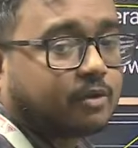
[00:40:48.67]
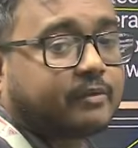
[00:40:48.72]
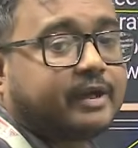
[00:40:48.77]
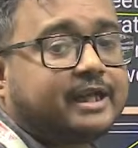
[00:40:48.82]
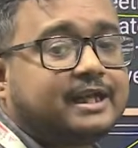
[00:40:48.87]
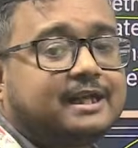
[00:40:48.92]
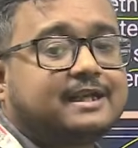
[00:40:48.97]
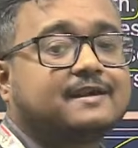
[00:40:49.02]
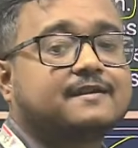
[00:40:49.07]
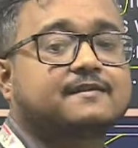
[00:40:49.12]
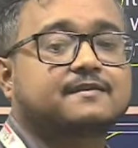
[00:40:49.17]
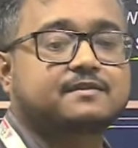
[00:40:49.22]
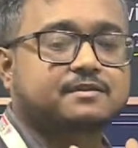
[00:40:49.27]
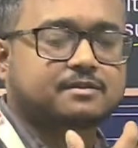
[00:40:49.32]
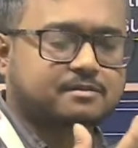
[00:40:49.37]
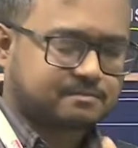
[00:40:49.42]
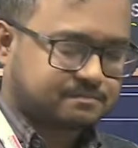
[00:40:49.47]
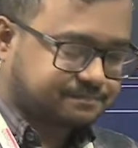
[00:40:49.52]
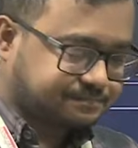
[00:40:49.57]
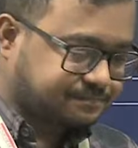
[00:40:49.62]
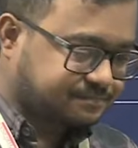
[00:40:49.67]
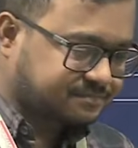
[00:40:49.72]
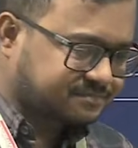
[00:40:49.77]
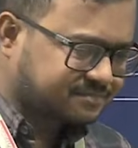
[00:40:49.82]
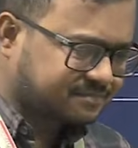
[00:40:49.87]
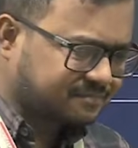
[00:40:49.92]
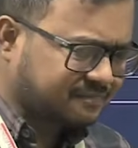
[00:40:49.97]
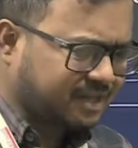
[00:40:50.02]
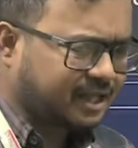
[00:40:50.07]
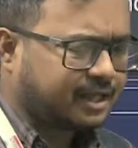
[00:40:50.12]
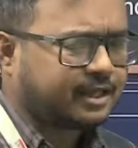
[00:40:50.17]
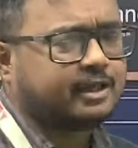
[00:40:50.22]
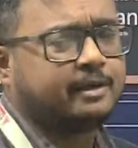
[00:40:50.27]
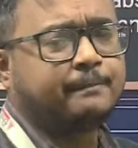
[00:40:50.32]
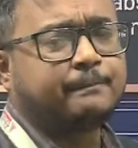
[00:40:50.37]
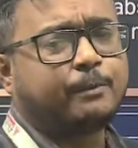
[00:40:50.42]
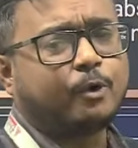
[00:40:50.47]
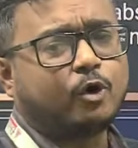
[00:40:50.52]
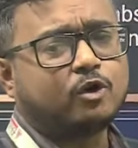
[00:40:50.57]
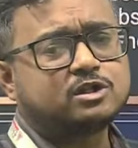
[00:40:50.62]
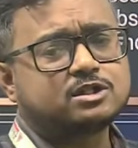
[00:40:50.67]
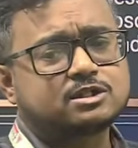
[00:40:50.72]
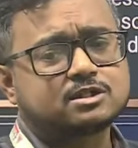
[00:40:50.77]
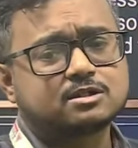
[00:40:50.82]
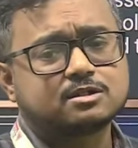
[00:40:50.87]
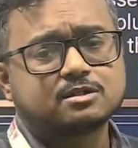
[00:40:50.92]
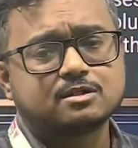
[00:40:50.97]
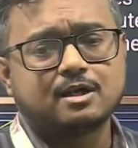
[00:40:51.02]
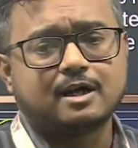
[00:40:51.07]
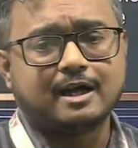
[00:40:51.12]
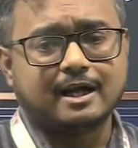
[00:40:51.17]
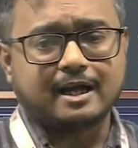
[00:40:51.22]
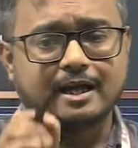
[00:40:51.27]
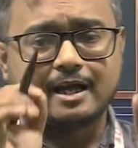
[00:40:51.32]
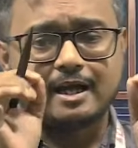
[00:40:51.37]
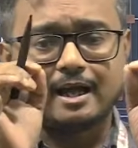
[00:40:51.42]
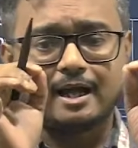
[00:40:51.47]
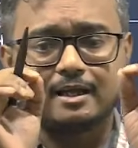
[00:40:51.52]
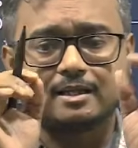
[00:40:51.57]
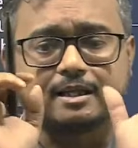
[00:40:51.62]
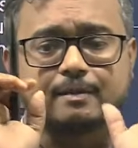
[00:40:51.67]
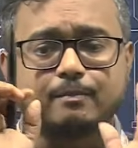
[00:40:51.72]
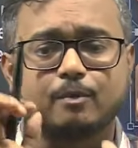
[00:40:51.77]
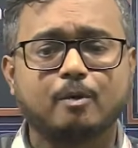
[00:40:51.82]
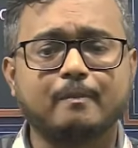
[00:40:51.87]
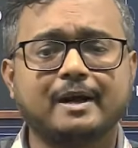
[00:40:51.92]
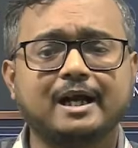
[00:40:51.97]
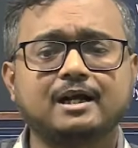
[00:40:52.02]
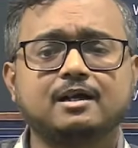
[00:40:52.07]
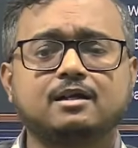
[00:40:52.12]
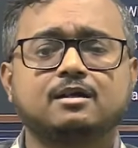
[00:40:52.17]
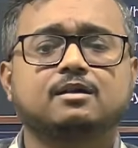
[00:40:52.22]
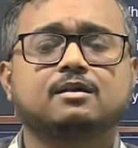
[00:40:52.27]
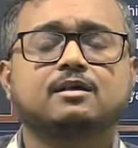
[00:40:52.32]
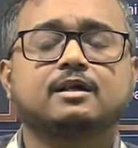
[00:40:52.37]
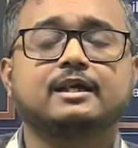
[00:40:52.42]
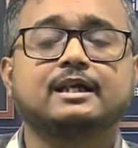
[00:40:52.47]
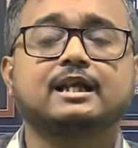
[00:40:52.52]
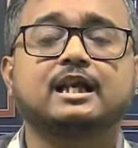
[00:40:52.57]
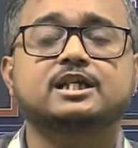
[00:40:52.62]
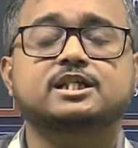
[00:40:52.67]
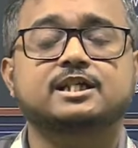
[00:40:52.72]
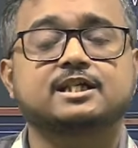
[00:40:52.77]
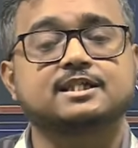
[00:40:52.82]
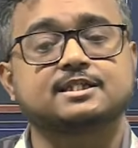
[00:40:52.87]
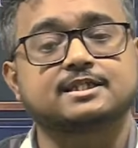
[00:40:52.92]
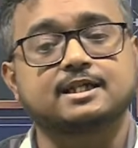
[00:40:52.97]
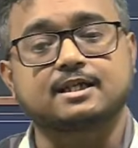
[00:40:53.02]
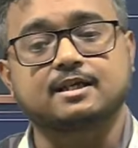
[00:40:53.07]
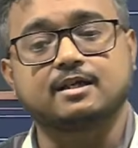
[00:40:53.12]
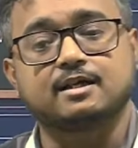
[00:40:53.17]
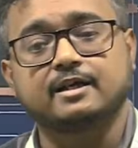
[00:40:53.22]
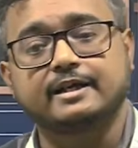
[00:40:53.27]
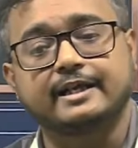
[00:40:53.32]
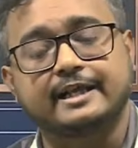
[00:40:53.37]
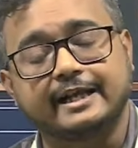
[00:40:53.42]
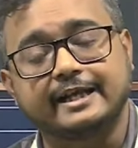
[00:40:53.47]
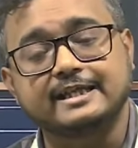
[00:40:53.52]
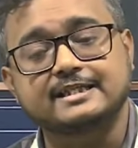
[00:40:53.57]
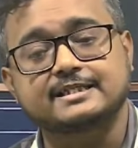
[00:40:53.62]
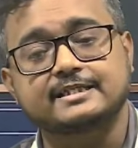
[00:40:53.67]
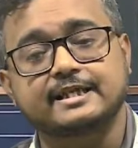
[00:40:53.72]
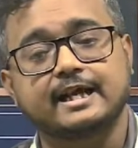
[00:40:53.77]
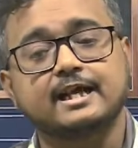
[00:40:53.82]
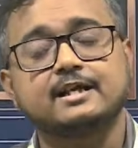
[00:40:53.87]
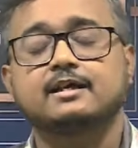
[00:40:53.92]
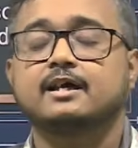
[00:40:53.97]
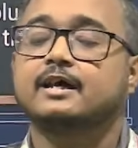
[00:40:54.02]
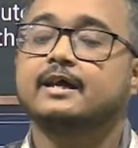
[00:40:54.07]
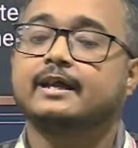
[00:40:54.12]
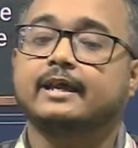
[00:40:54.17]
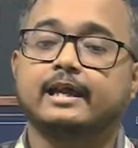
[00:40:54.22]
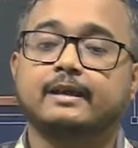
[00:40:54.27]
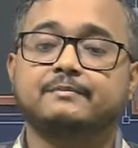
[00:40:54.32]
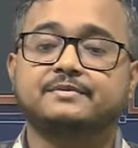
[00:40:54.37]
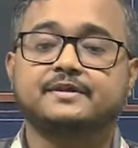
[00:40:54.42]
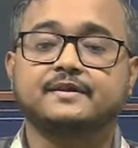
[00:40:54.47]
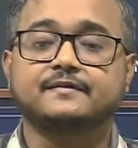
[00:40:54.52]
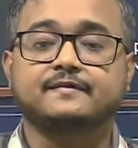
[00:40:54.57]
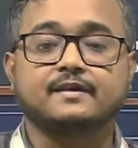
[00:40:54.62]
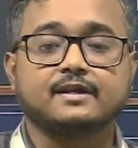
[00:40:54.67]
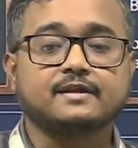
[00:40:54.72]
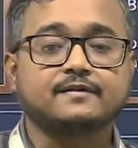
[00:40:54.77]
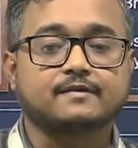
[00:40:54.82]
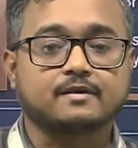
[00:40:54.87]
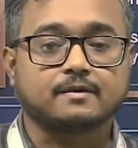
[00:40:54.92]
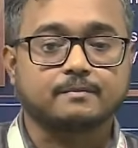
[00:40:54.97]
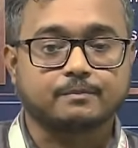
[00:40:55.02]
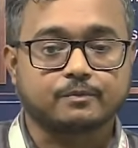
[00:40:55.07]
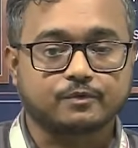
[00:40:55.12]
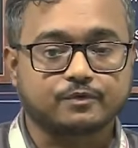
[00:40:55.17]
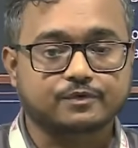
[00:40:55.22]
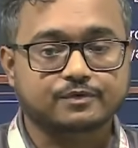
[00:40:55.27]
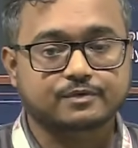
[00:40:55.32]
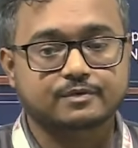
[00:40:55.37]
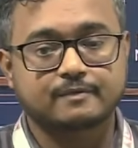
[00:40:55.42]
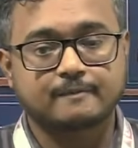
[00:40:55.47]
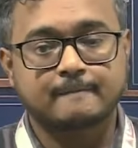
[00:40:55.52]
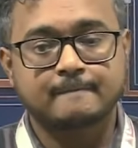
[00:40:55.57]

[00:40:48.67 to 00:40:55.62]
or when it is imposed, the moment election is declared in any state, MCC is imposed.